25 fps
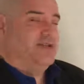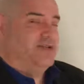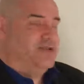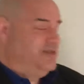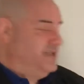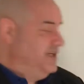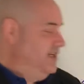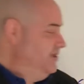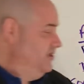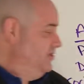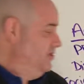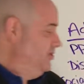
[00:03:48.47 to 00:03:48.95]
your
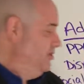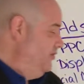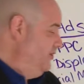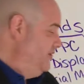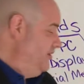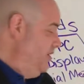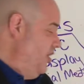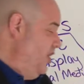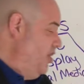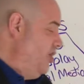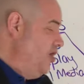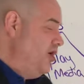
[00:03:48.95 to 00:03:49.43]
attention to
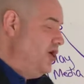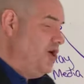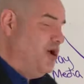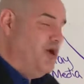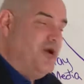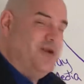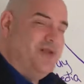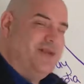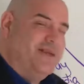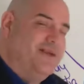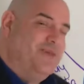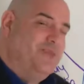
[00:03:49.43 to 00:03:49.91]
is
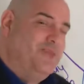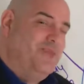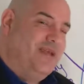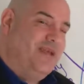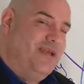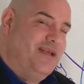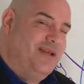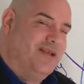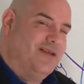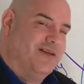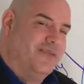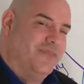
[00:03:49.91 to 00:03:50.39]
earned
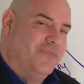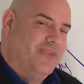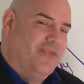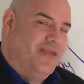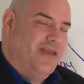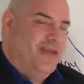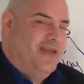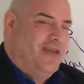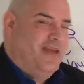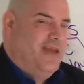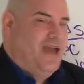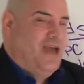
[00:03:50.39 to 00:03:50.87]
media.
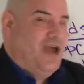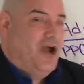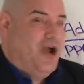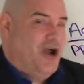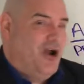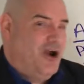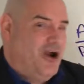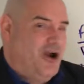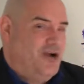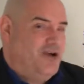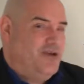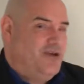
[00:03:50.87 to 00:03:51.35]

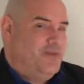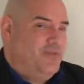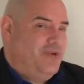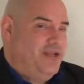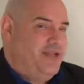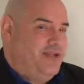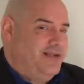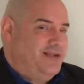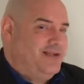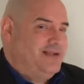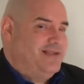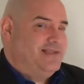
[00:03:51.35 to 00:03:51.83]
Earned
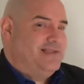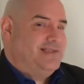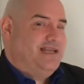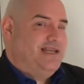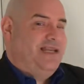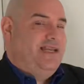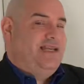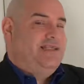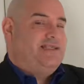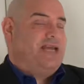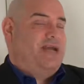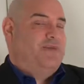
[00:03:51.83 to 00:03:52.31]
media is
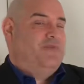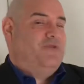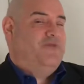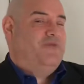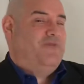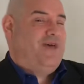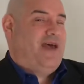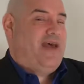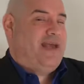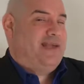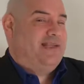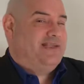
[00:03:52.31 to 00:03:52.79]
any type
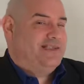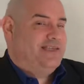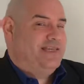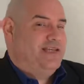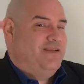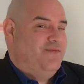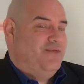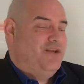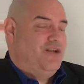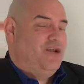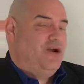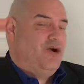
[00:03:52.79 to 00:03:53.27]
of
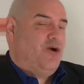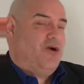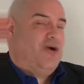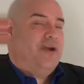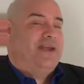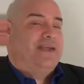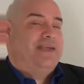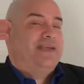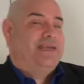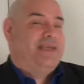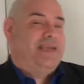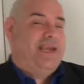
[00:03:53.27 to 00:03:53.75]
activity or
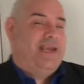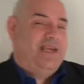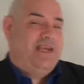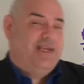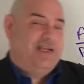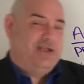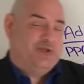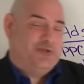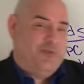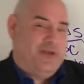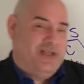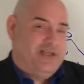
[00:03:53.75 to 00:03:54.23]

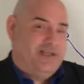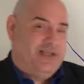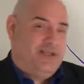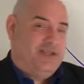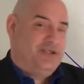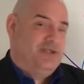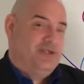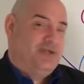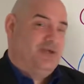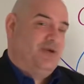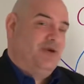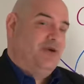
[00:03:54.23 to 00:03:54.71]
engagement
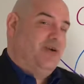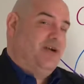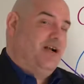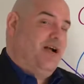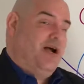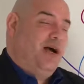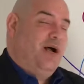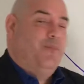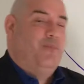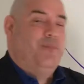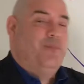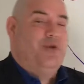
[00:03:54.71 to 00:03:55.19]
that your
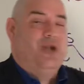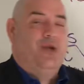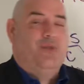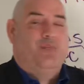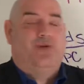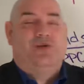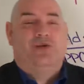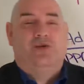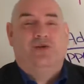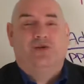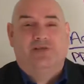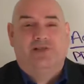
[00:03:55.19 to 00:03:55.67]
company
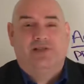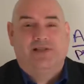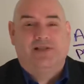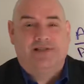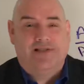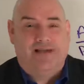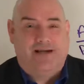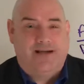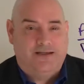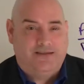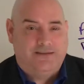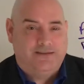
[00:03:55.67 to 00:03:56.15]
produces
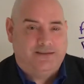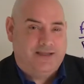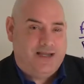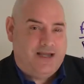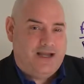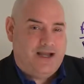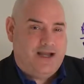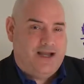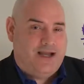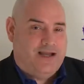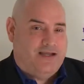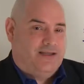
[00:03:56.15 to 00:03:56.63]

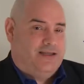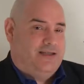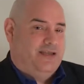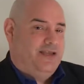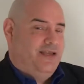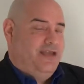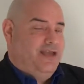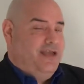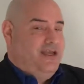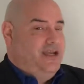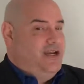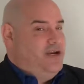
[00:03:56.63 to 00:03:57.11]
online.
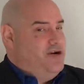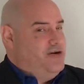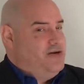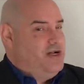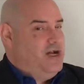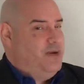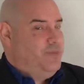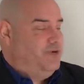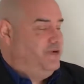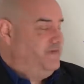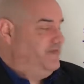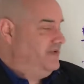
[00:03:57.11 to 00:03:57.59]
Here are a
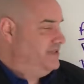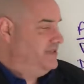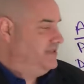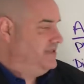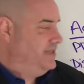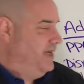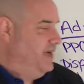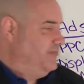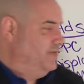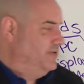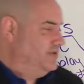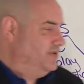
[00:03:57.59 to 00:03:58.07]
couple of
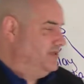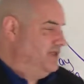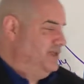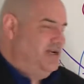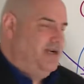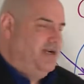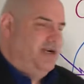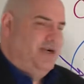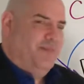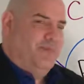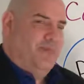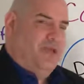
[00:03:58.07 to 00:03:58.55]
examples.
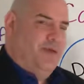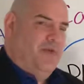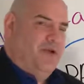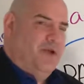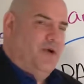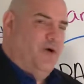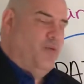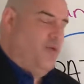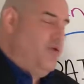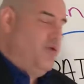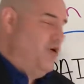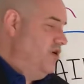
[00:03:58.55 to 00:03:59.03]
Maybe
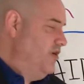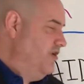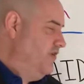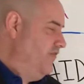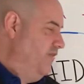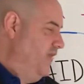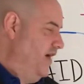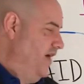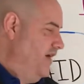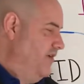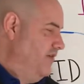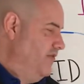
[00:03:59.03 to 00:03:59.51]
a word of
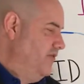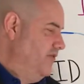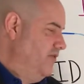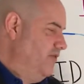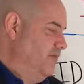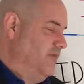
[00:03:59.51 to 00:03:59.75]
mouth,